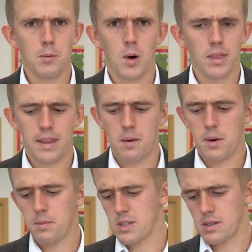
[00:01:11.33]
what that
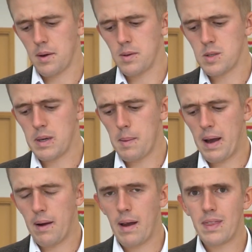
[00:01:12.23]
one was going to be about.